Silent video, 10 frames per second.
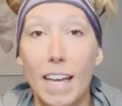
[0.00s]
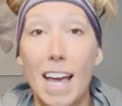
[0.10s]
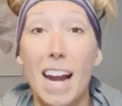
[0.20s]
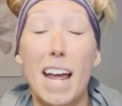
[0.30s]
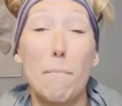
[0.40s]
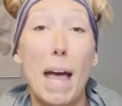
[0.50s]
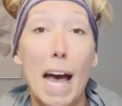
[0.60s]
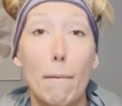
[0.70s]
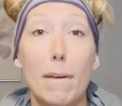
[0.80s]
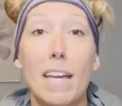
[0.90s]
and I am
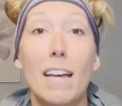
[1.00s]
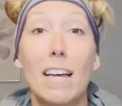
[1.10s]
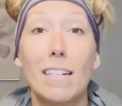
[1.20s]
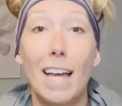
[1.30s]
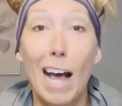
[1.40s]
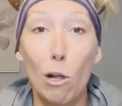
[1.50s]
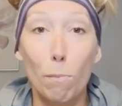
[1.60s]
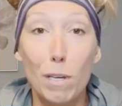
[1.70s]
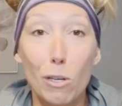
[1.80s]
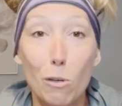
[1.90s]
happy to help
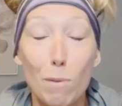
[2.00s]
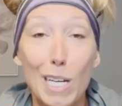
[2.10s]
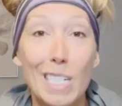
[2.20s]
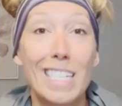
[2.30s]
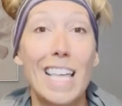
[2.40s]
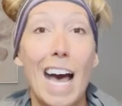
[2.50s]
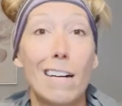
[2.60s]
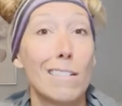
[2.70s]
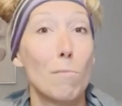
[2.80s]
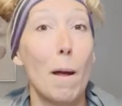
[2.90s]
you because that
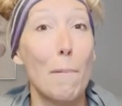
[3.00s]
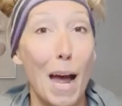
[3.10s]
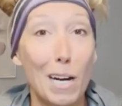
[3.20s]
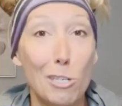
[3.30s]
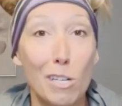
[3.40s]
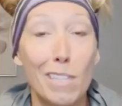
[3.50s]
is my passion.